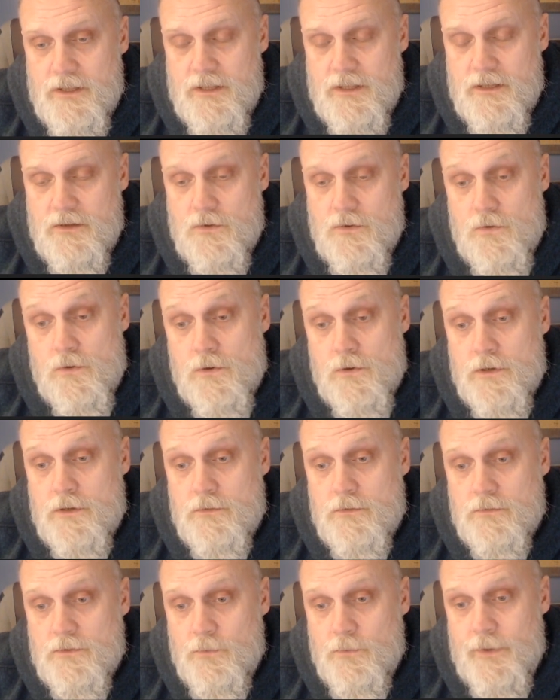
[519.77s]

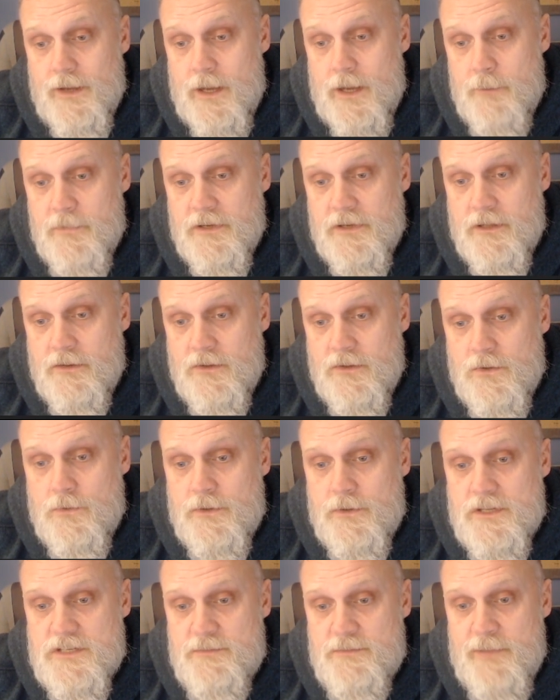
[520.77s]
Or the way I'm going to do
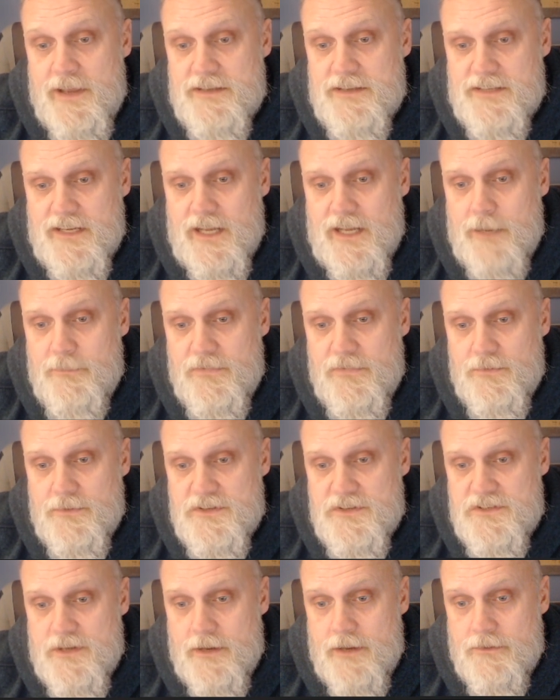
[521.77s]
it is basically come through the
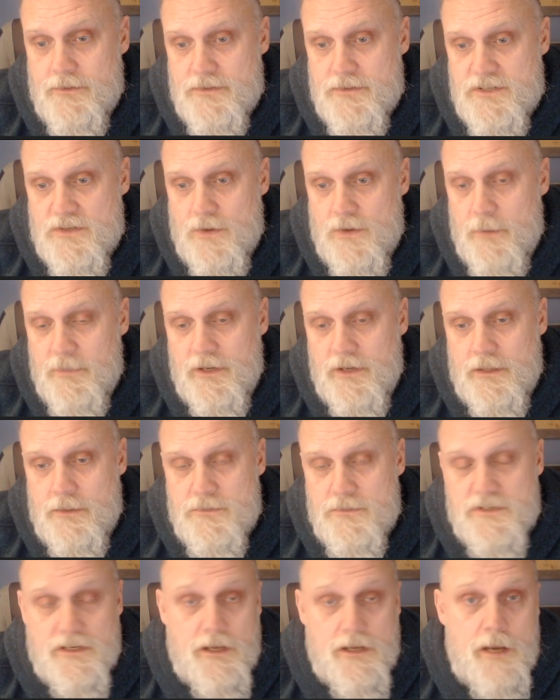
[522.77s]
center. So I'm going to
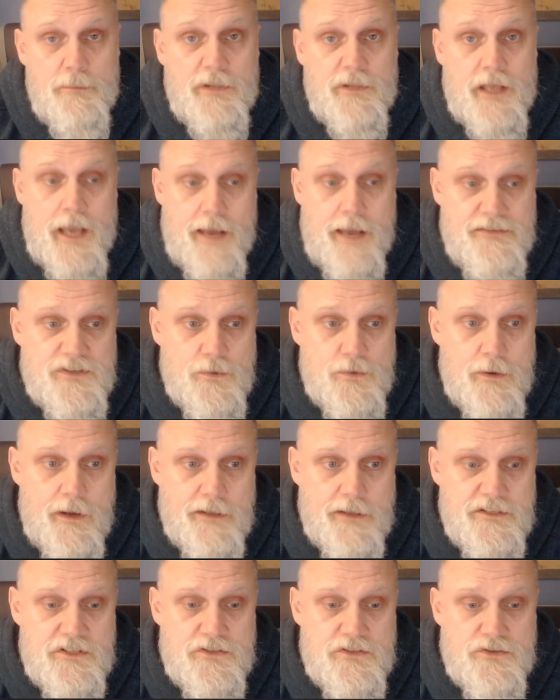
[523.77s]
use a couple half
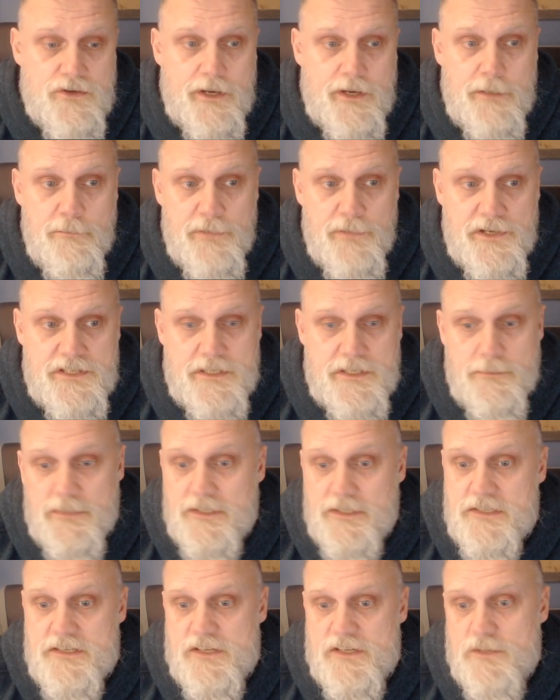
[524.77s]
squads and try and bust some
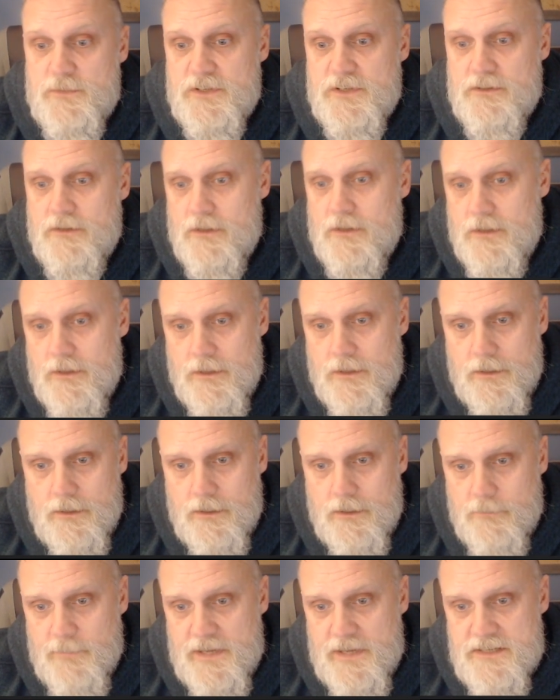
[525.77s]
concealment.
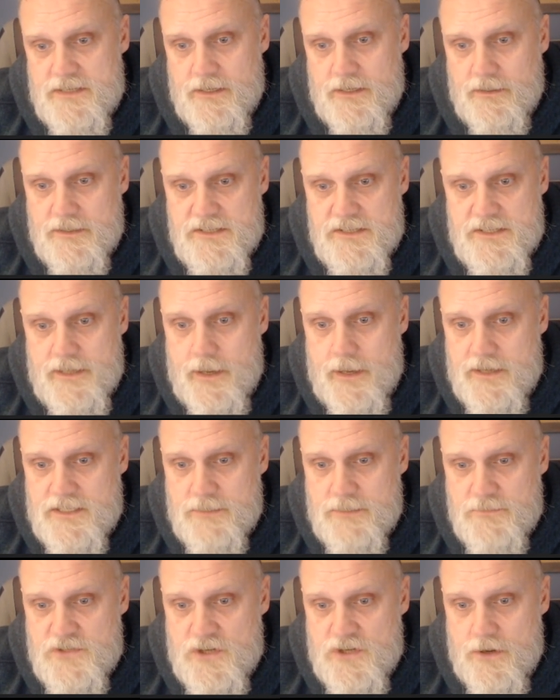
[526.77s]
Basically going to CX
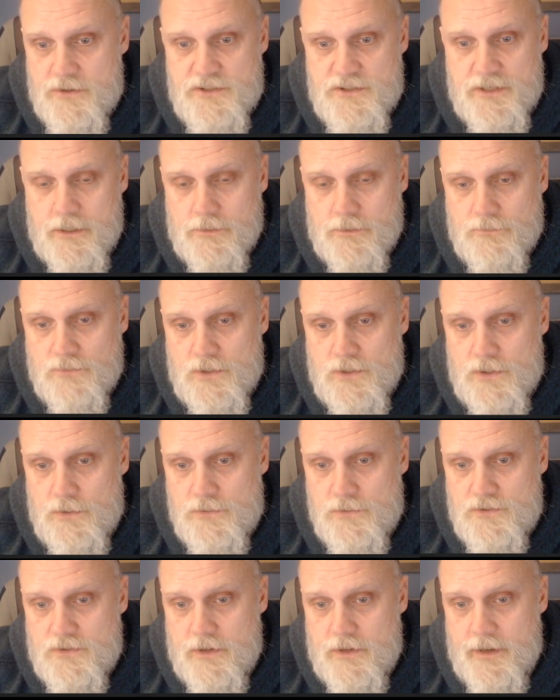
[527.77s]
some charge down the
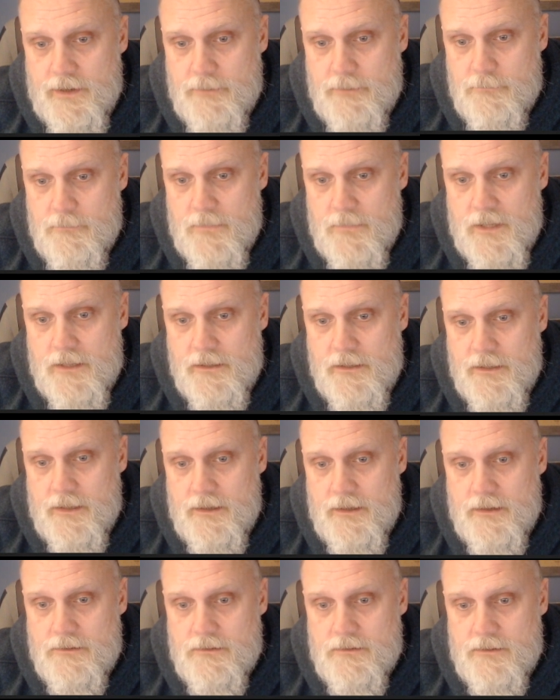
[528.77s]
road, try and get
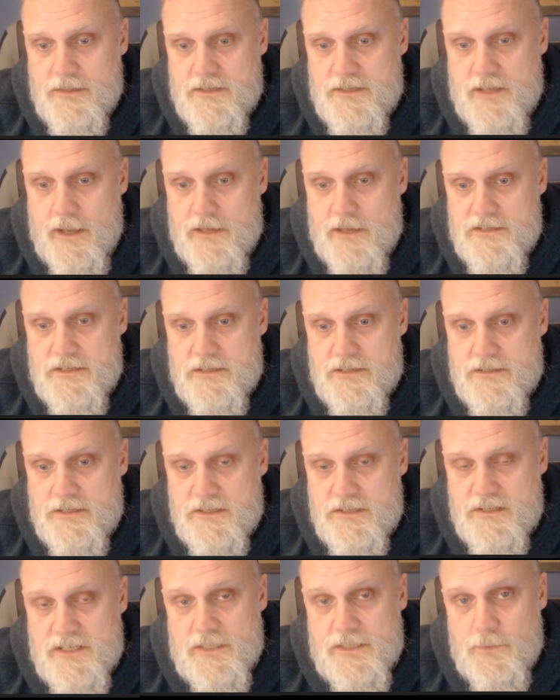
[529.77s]
into these hexes
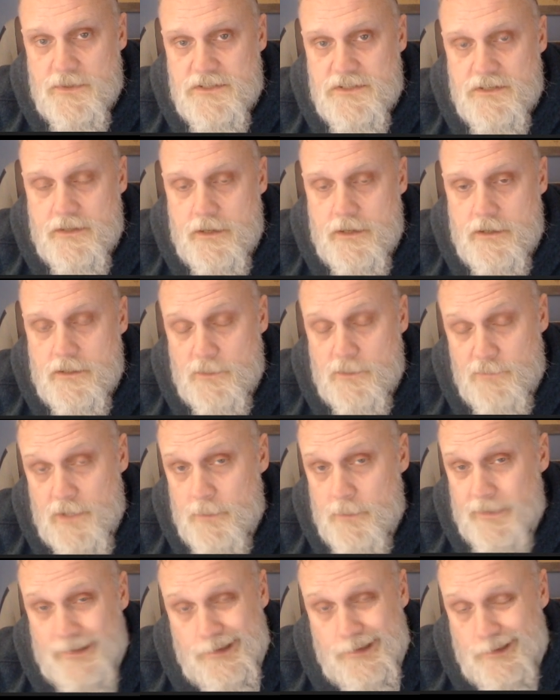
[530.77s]
and see what's there. They're
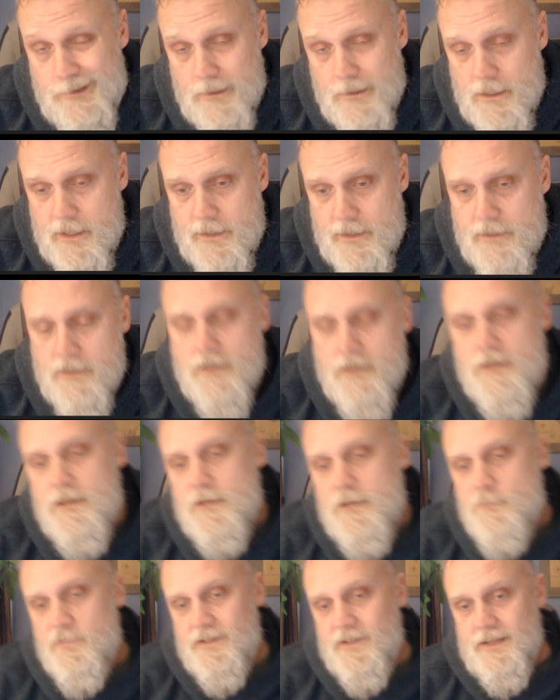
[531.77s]
probably going to die,
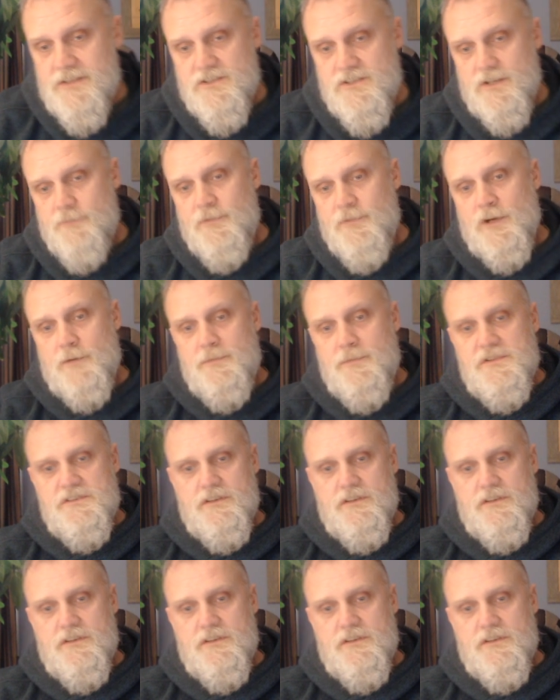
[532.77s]
but that's the purpose.